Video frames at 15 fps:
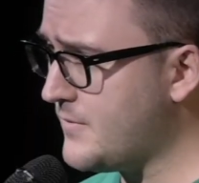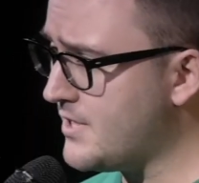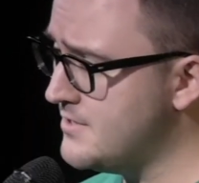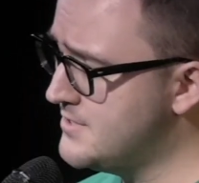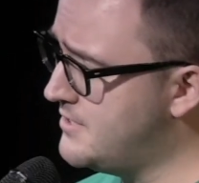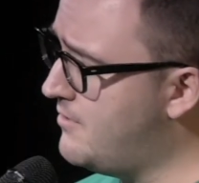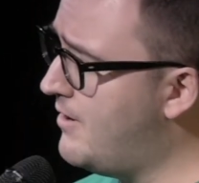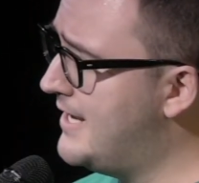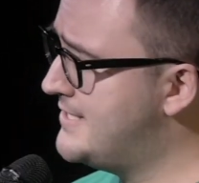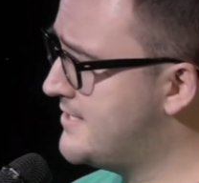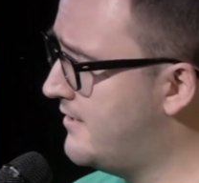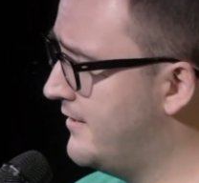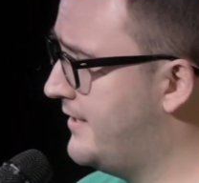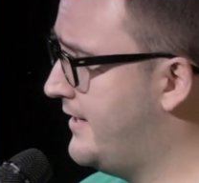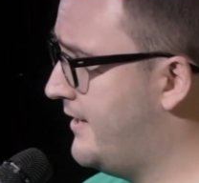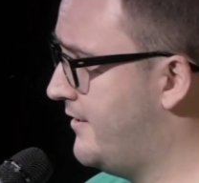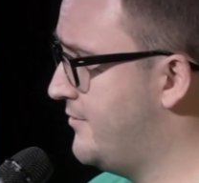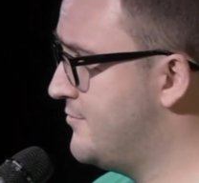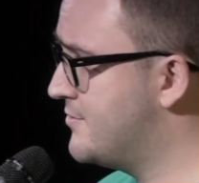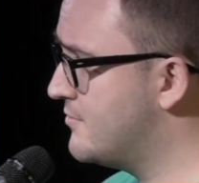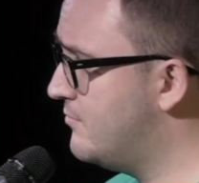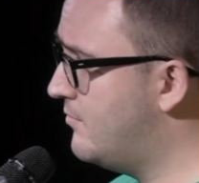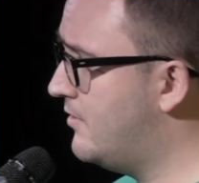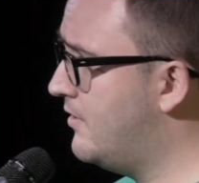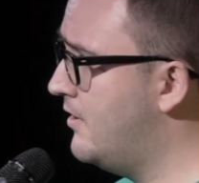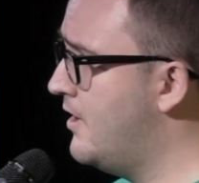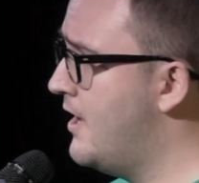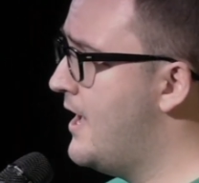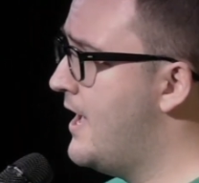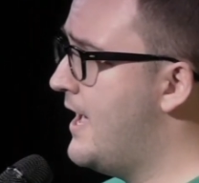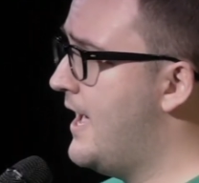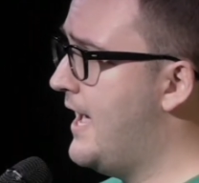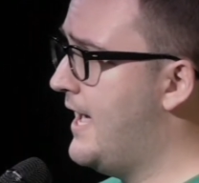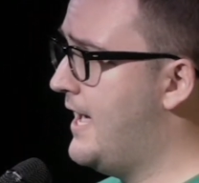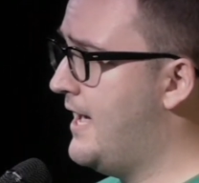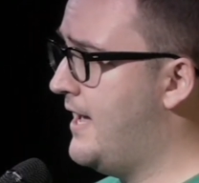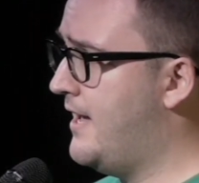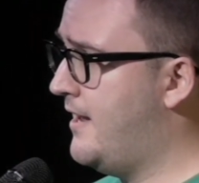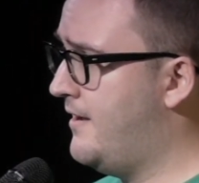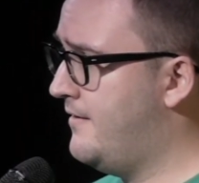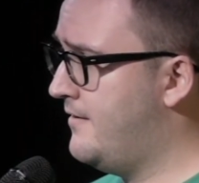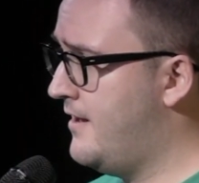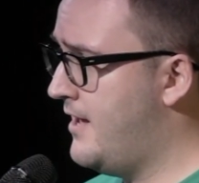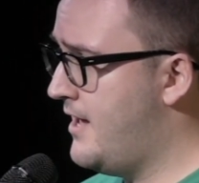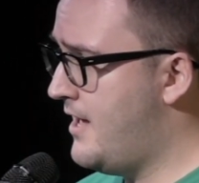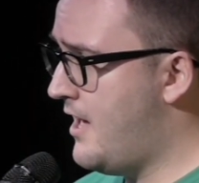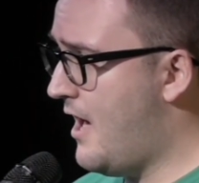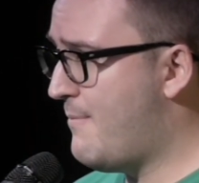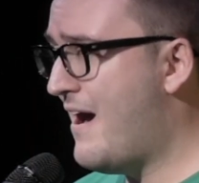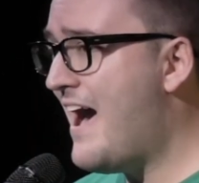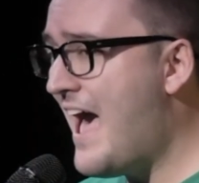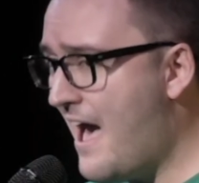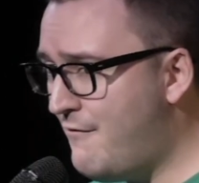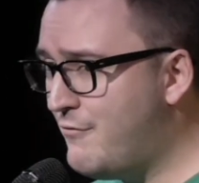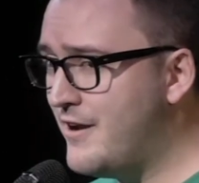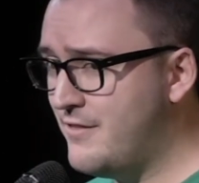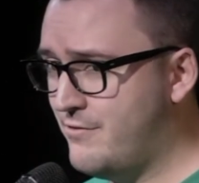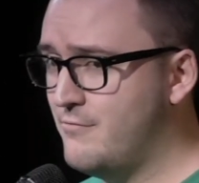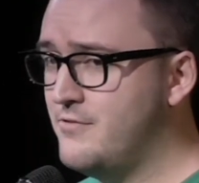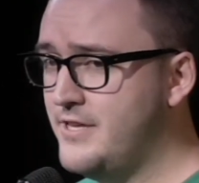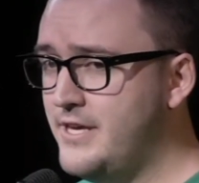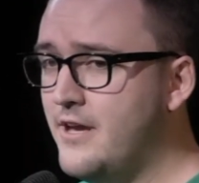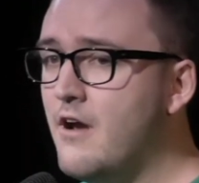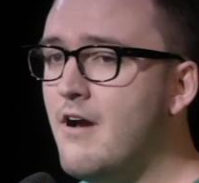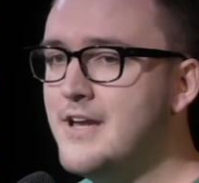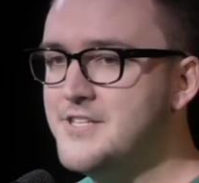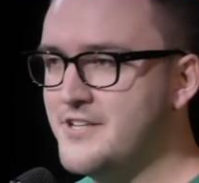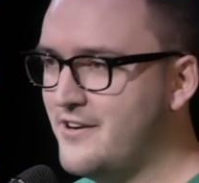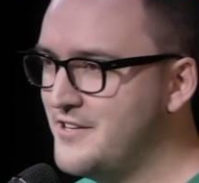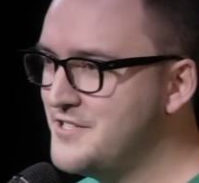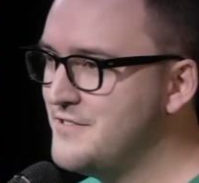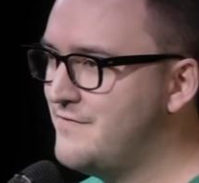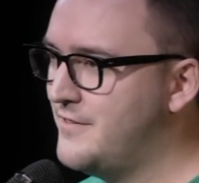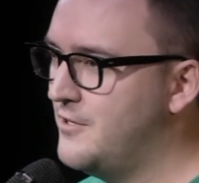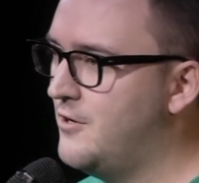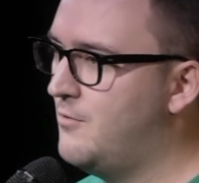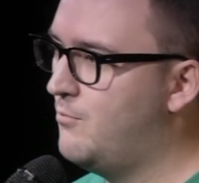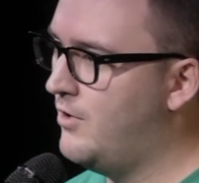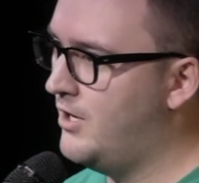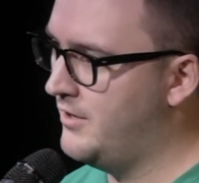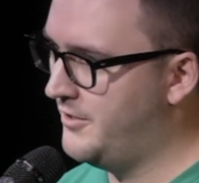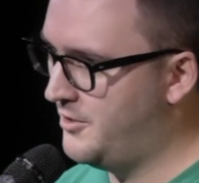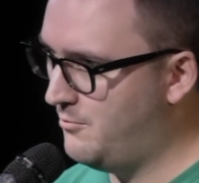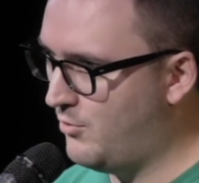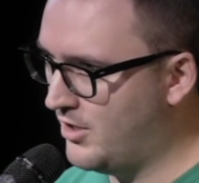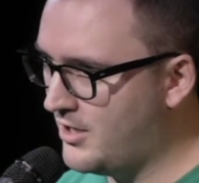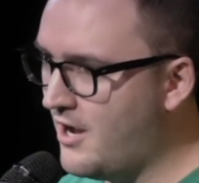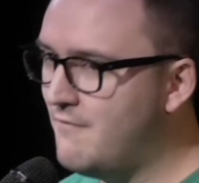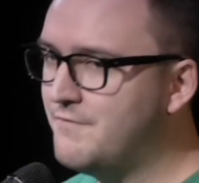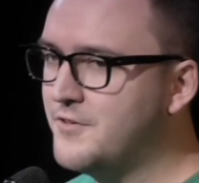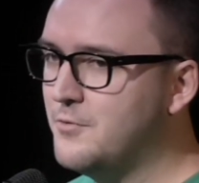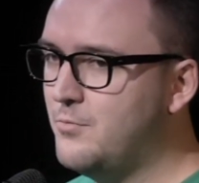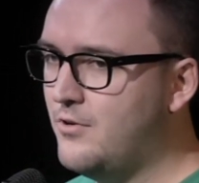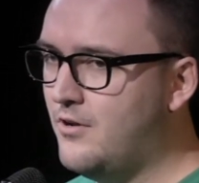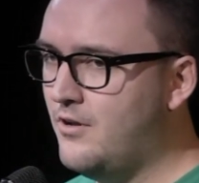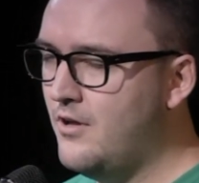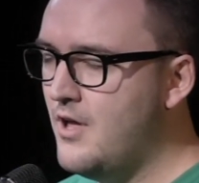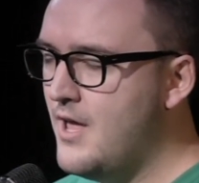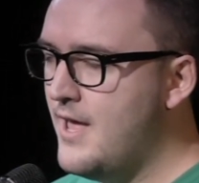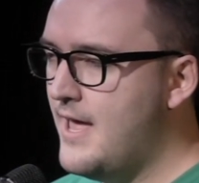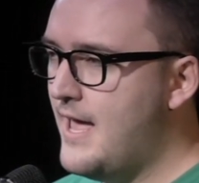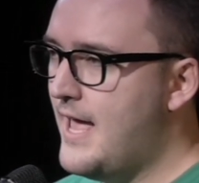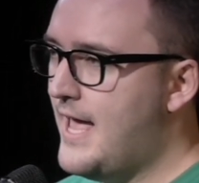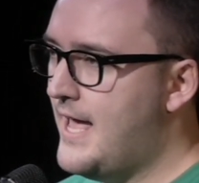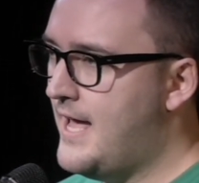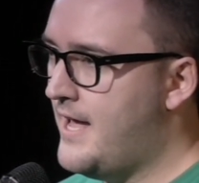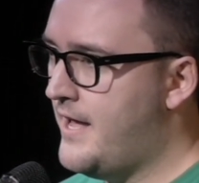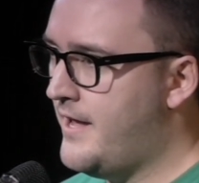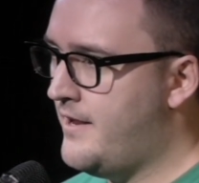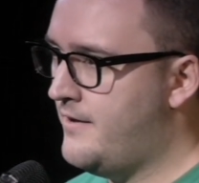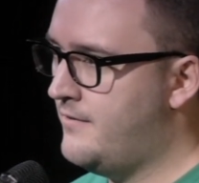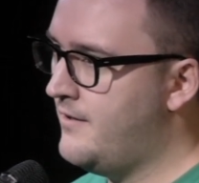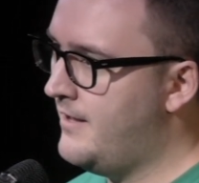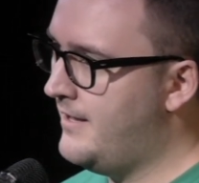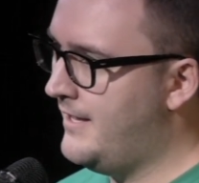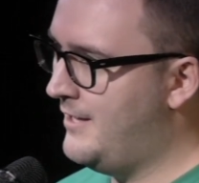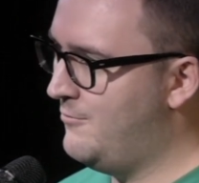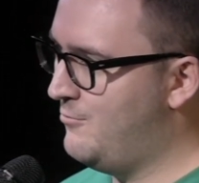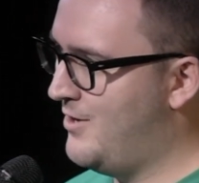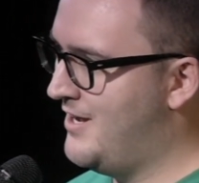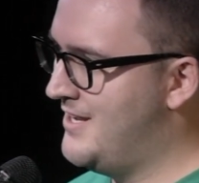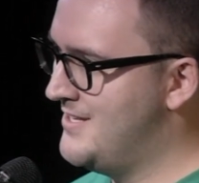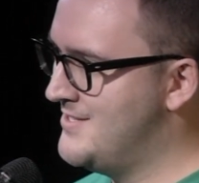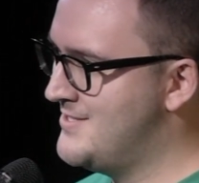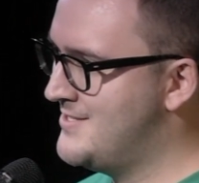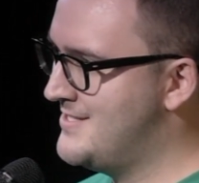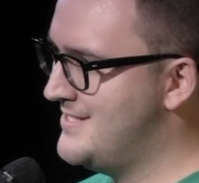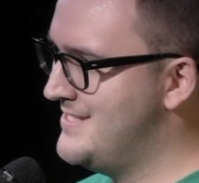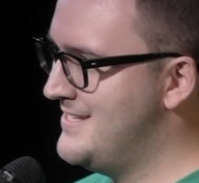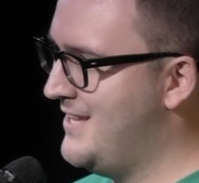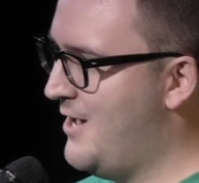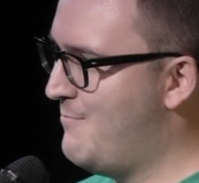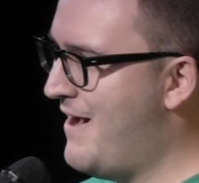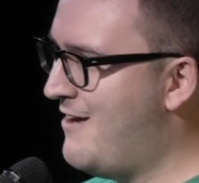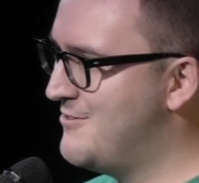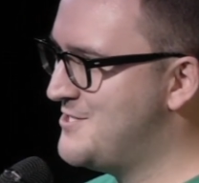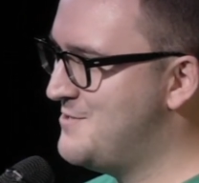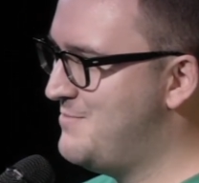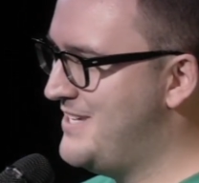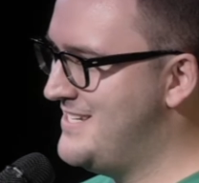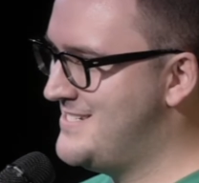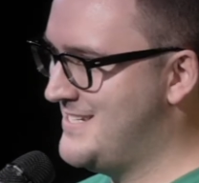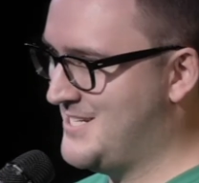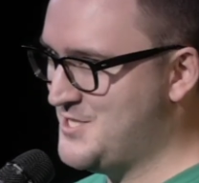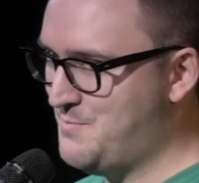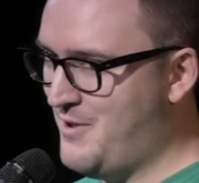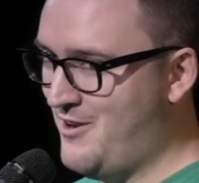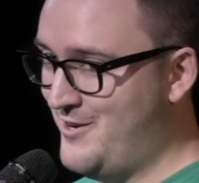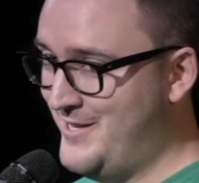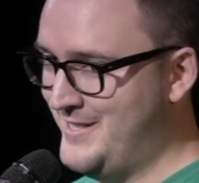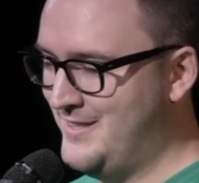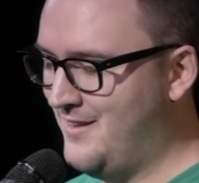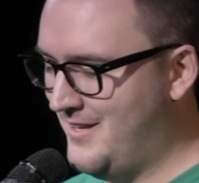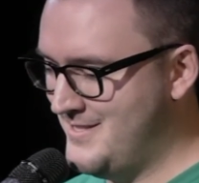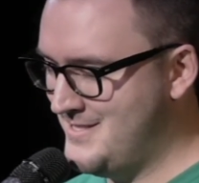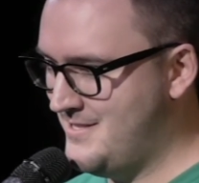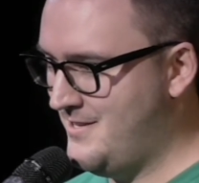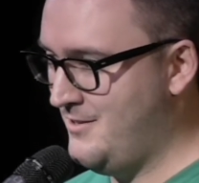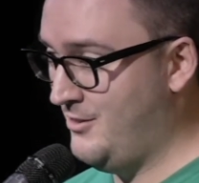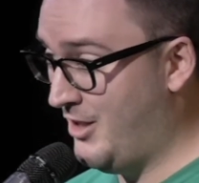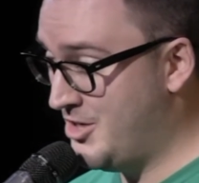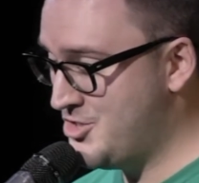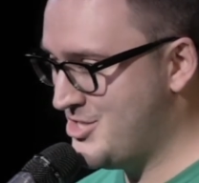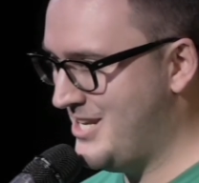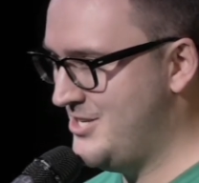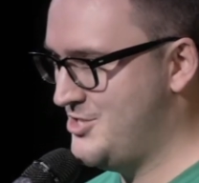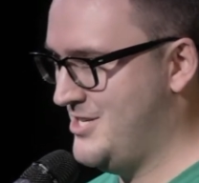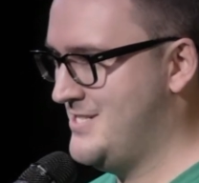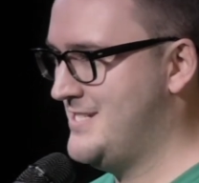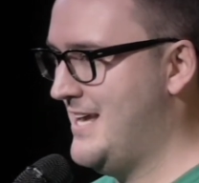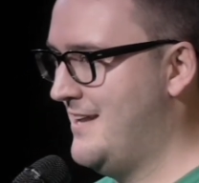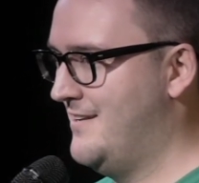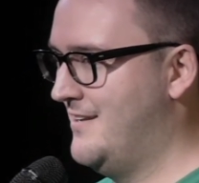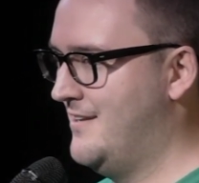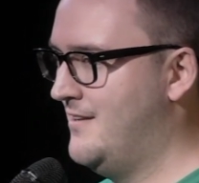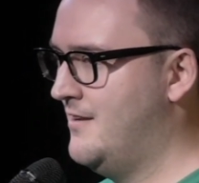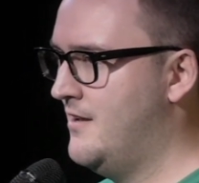So I started at a new school, and about halfway through the year, I started to feel a little more comfortable, and it was about to be sixth period. Lunch had just ended.